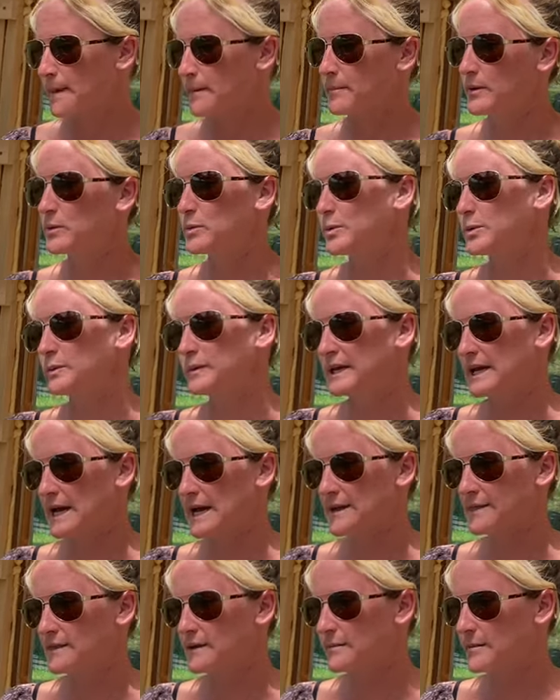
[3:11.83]
but when we
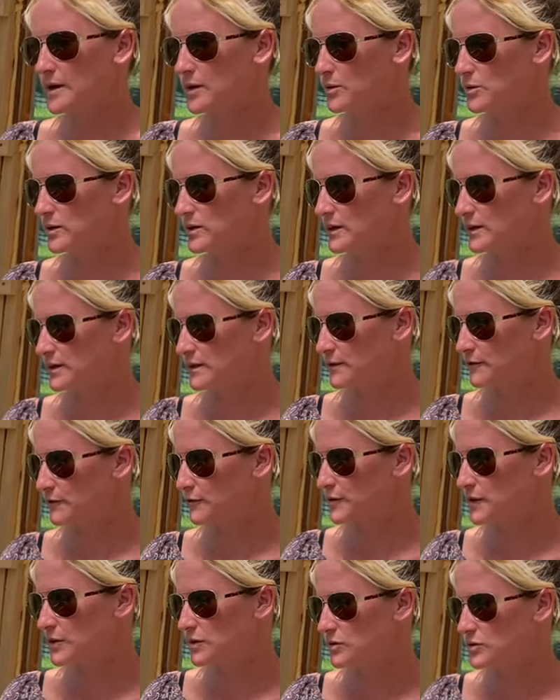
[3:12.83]
had them out in the
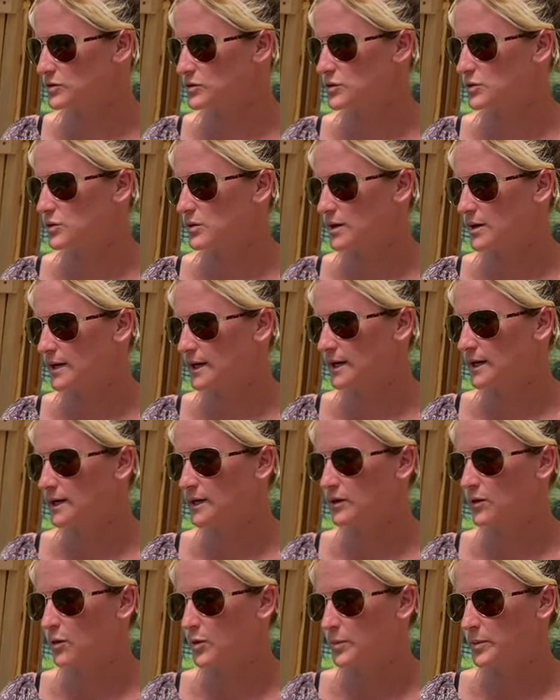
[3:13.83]
field or in an
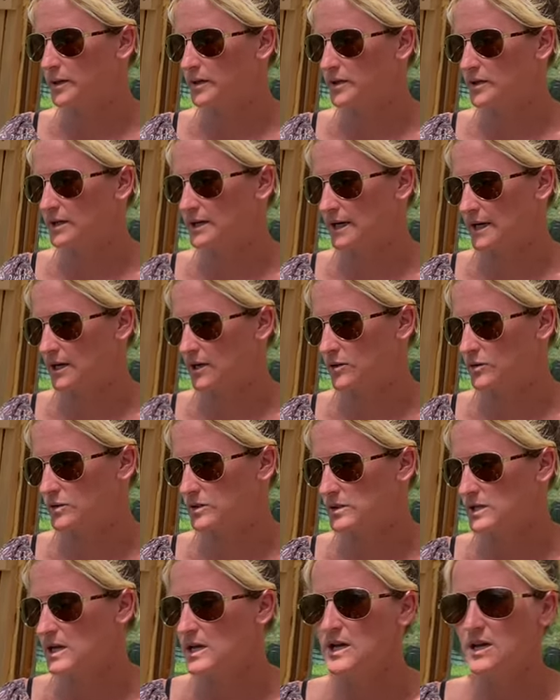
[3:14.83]
open greenhouse,